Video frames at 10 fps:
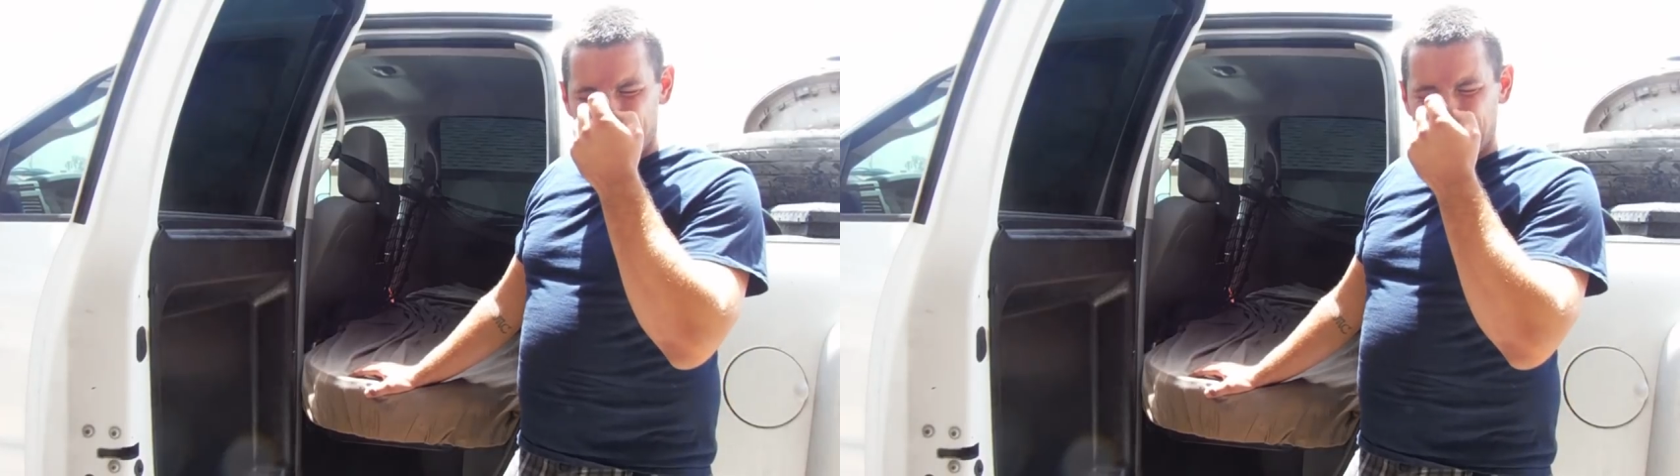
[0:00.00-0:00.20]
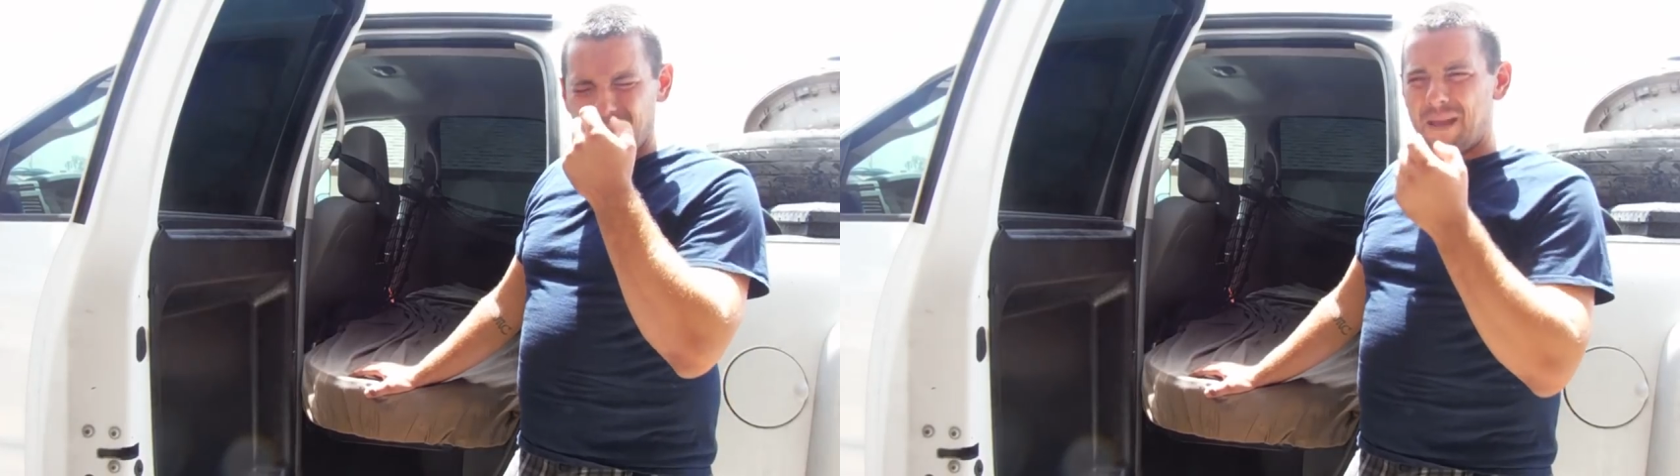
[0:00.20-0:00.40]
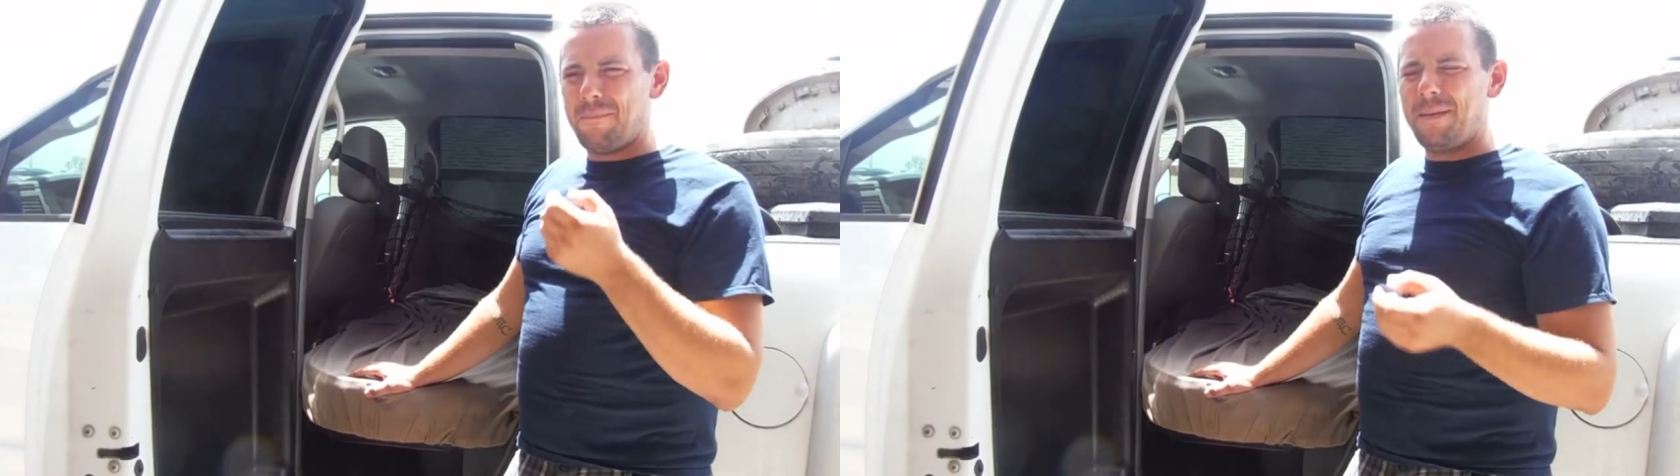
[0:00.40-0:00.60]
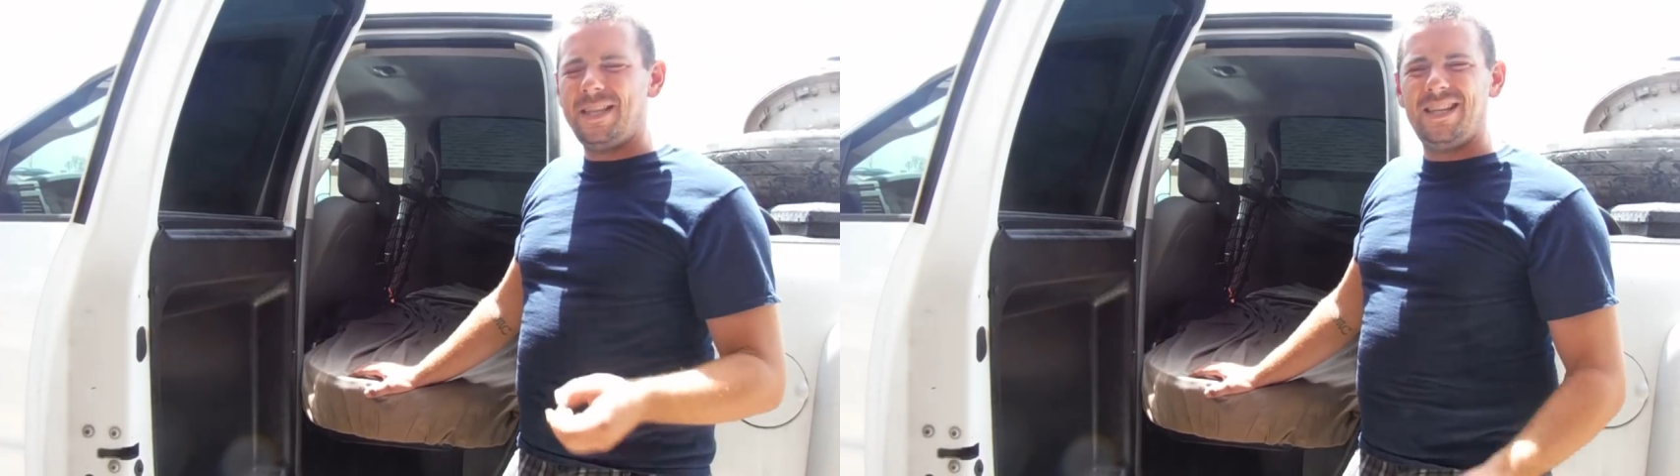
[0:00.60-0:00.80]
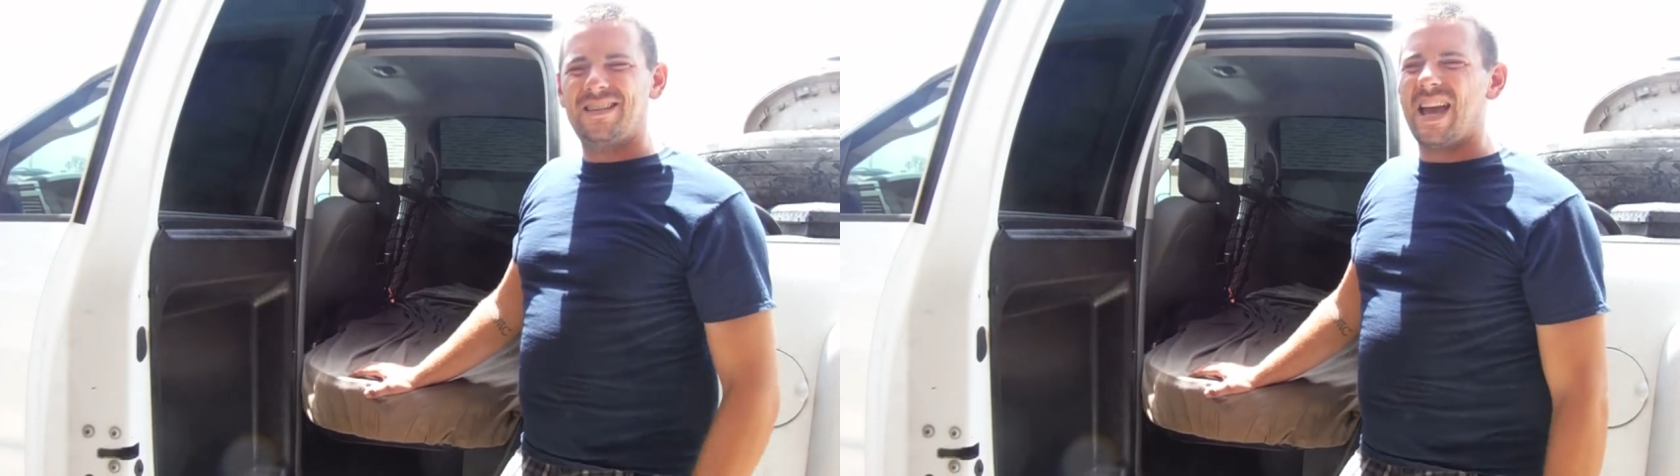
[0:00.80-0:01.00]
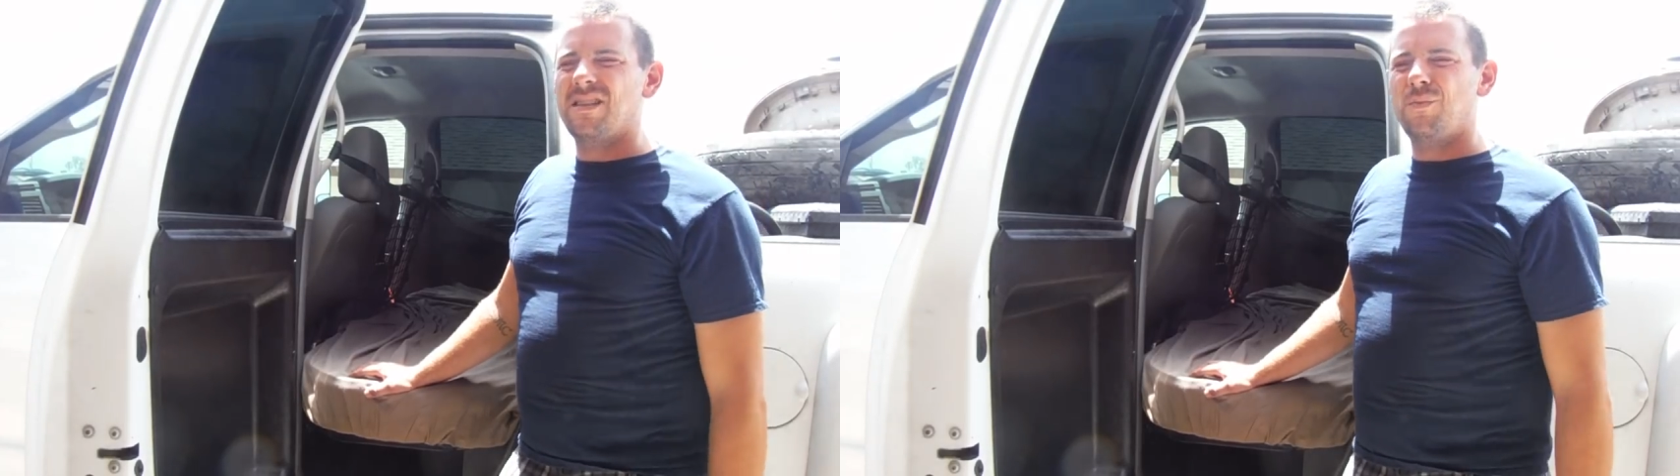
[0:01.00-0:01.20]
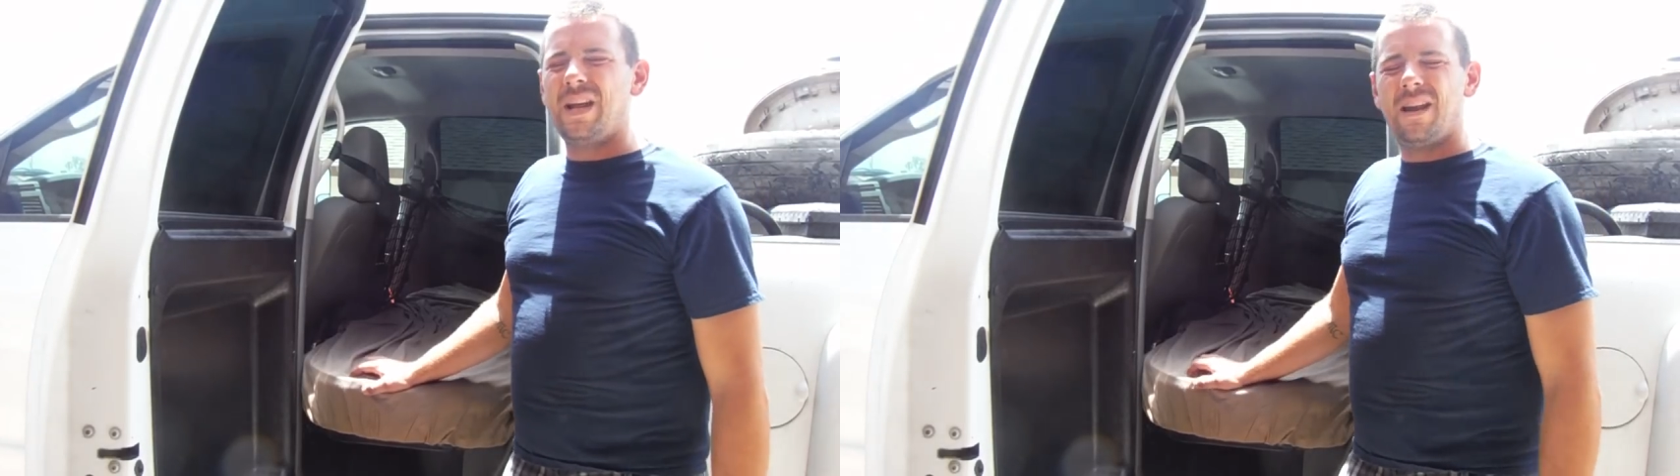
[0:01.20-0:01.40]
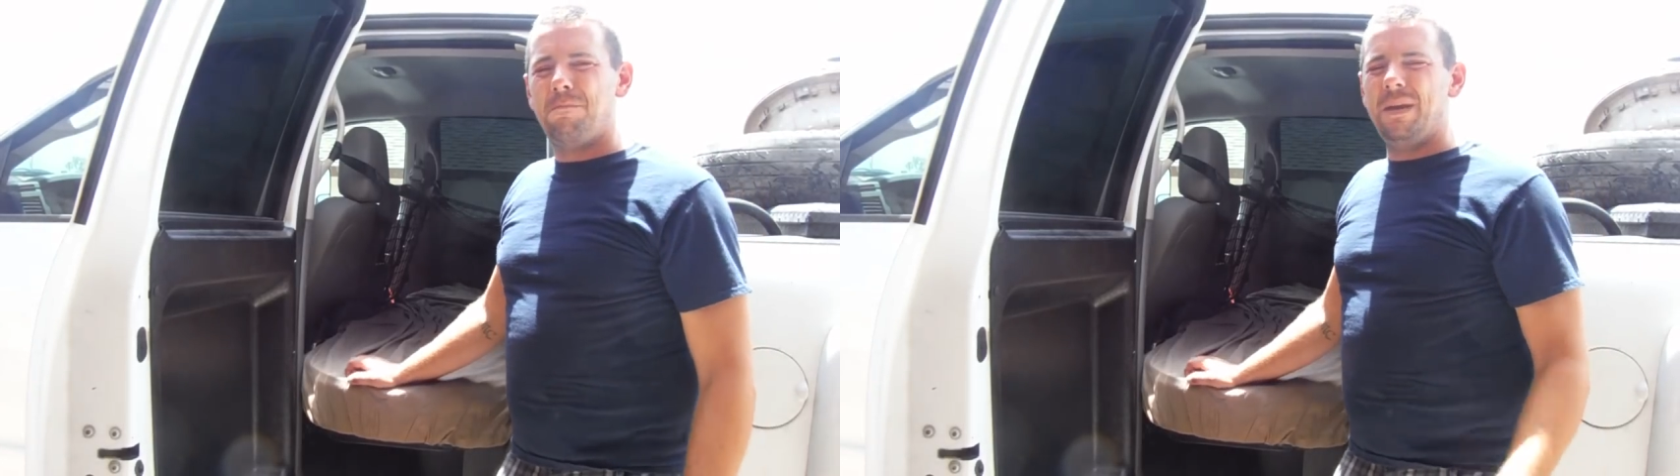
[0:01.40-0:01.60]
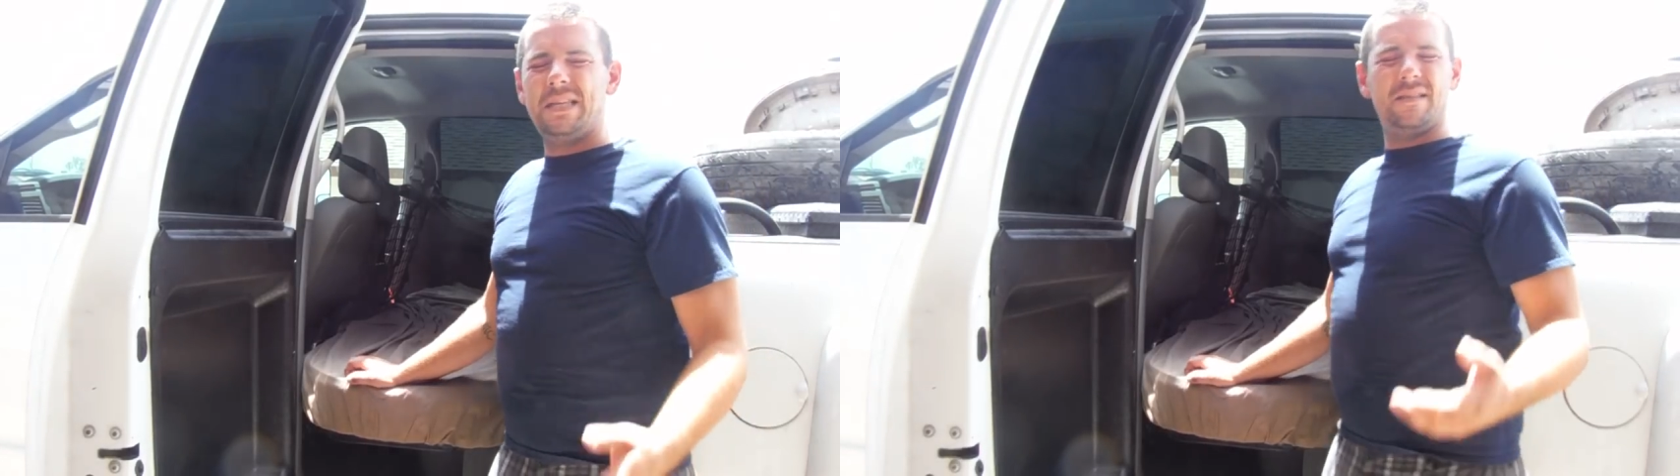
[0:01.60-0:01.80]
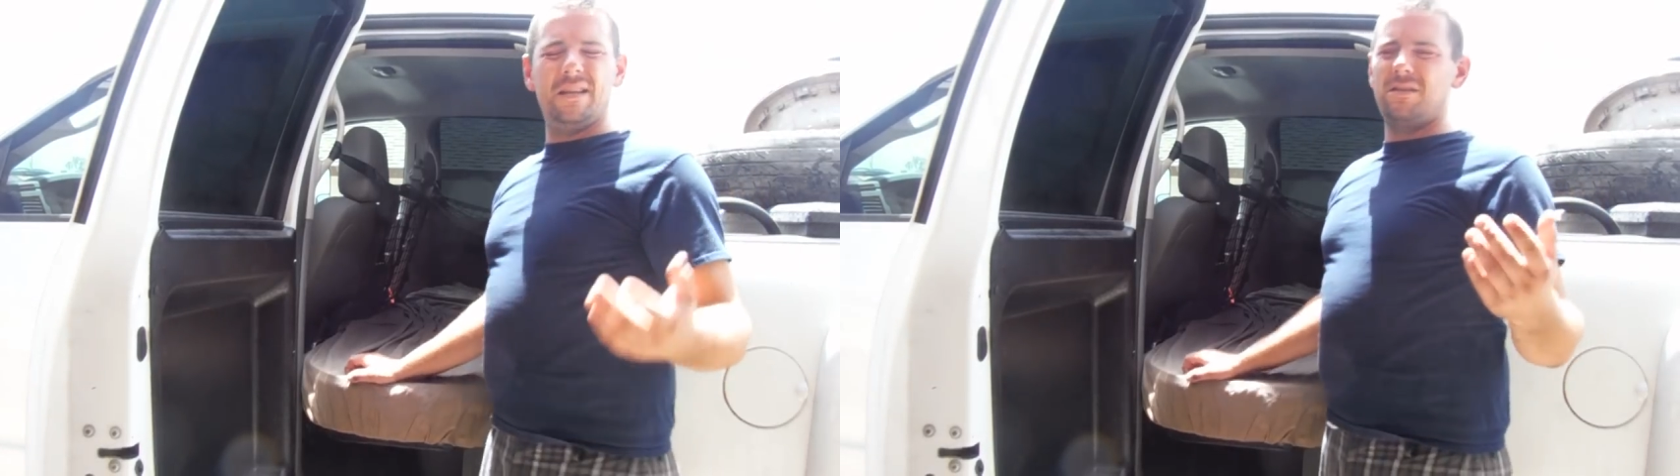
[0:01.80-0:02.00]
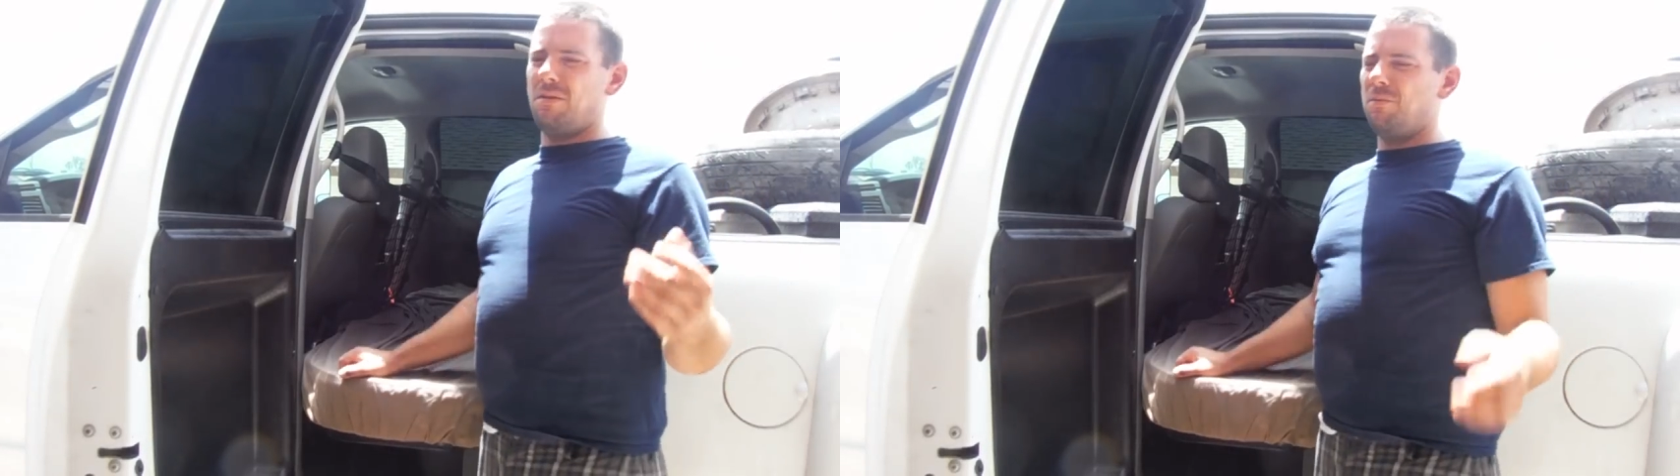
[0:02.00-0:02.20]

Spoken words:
that maybe these guys went out of business,